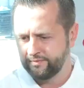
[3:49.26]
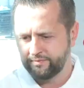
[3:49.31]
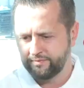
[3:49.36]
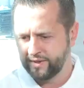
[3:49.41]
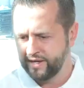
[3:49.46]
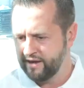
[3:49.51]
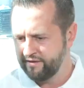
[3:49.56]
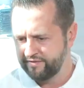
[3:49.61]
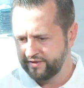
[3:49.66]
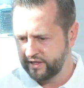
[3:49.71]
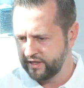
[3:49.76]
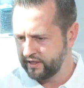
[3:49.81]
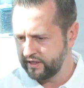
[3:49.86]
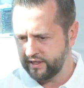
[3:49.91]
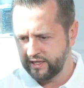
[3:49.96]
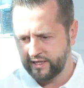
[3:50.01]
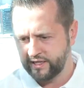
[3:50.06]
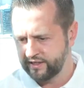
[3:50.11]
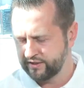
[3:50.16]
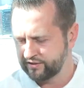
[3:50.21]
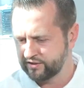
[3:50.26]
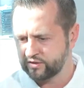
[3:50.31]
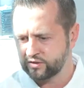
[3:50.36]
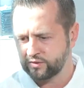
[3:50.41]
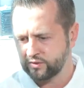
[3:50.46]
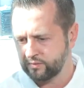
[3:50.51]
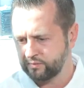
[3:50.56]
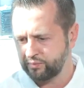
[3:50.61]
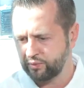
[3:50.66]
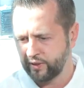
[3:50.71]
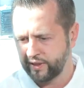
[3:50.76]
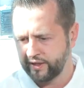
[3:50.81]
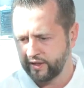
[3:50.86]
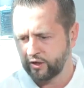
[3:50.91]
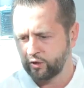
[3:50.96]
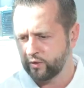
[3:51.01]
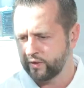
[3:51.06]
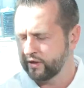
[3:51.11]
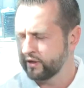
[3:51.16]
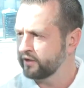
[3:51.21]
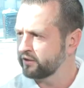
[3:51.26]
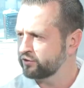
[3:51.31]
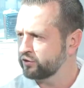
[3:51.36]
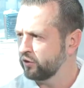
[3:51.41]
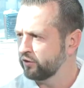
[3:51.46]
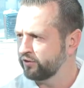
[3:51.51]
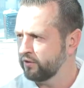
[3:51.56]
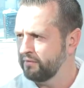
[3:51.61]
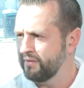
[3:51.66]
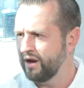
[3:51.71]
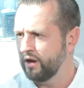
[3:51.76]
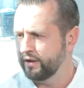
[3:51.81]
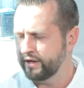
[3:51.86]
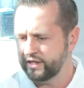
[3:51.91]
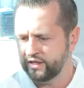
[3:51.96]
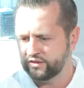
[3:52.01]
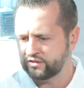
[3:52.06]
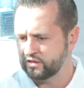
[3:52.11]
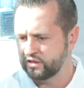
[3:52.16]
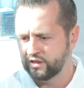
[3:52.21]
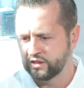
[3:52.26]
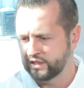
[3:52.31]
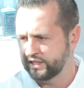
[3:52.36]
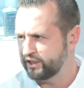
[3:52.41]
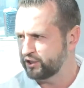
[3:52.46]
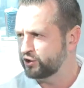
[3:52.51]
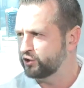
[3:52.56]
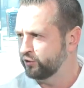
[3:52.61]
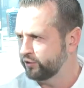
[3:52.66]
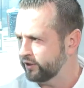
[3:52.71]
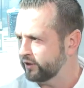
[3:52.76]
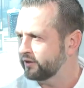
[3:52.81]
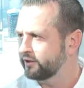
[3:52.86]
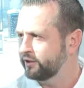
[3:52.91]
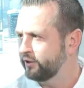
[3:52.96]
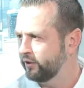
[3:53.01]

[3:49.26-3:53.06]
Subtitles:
been evident in his playing career here. So at the Mount, he's an elite shooter.